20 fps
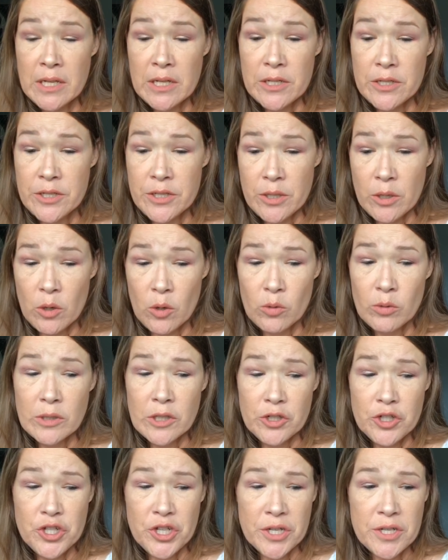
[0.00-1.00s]
So
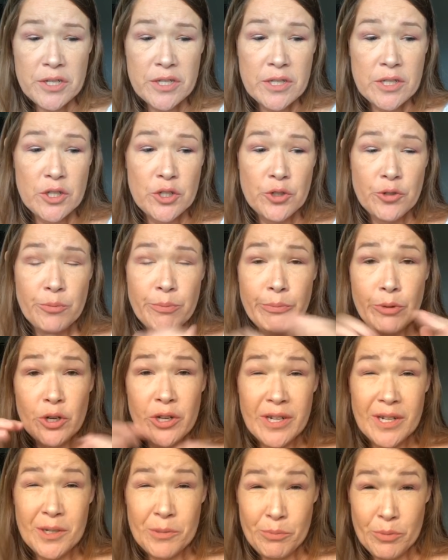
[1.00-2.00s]
just to put
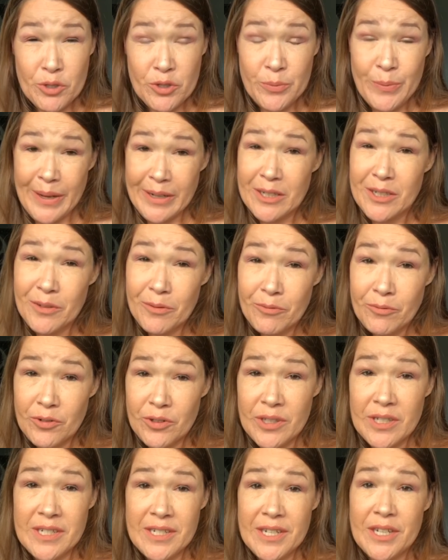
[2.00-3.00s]
it in perspective for
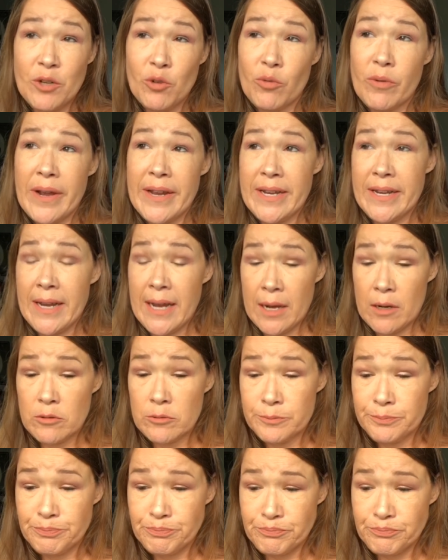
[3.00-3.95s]
the deal right now,